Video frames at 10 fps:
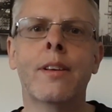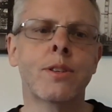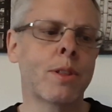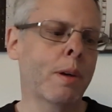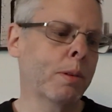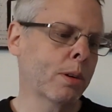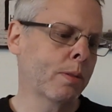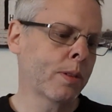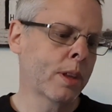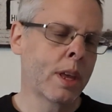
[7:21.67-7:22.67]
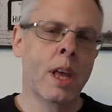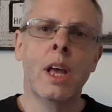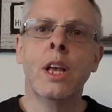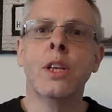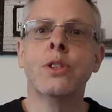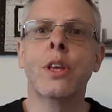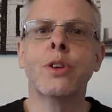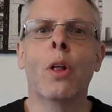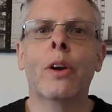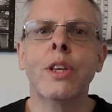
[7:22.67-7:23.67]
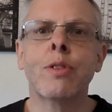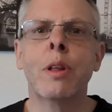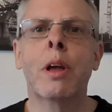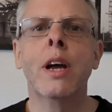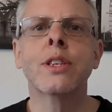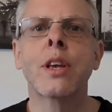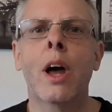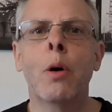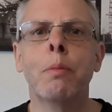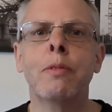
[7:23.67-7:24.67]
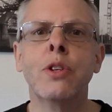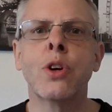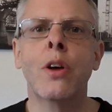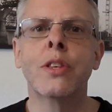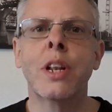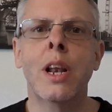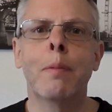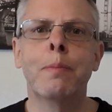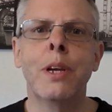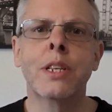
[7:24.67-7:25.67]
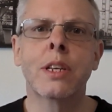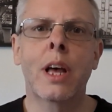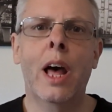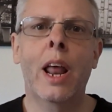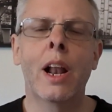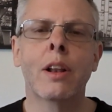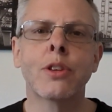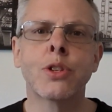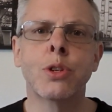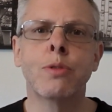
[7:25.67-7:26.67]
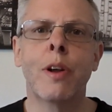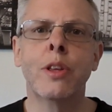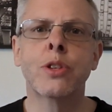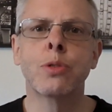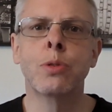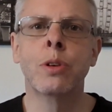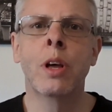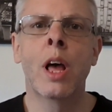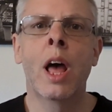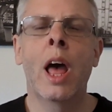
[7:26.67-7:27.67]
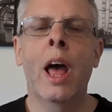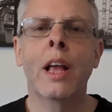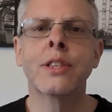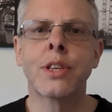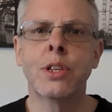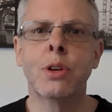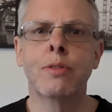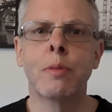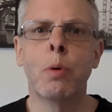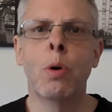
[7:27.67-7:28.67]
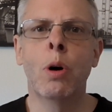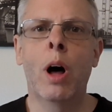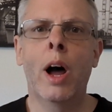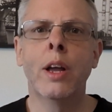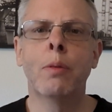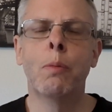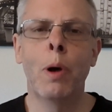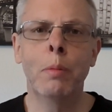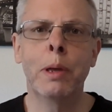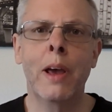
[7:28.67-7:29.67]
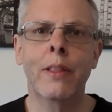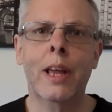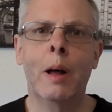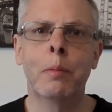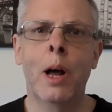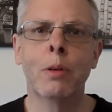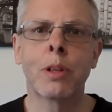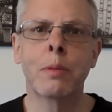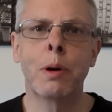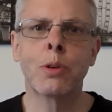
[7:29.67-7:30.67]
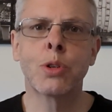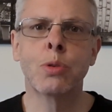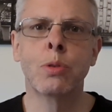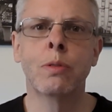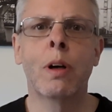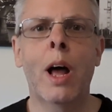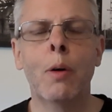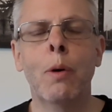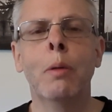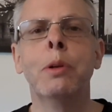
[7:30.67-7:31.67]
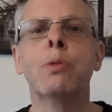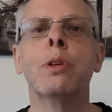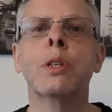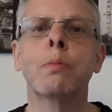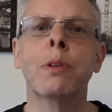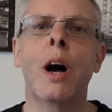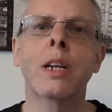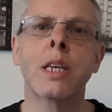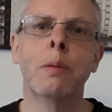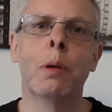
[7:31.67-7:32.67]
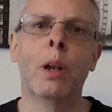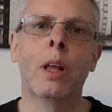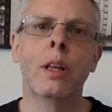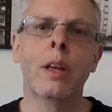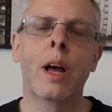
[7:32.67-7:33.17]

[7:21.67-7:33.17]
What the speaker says: So there we go. So that's all there is really, guys. I hope you enjoyed this little update, and I'll see you very soon. Stay tuned for more. I will be getting the camera out and about soon. I will be doing some Darktable